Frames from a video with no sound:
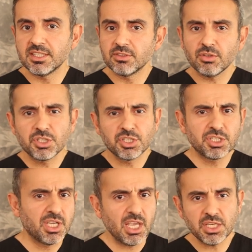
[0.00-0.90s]
does not
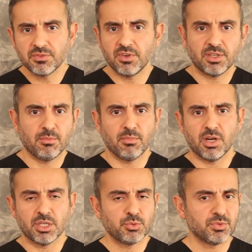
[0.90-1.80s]
change very
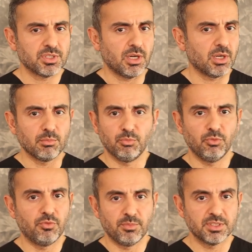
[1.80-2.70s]
much with arm
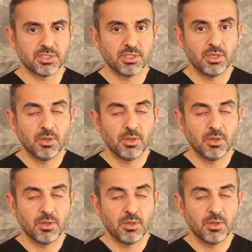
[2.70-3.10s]
movements,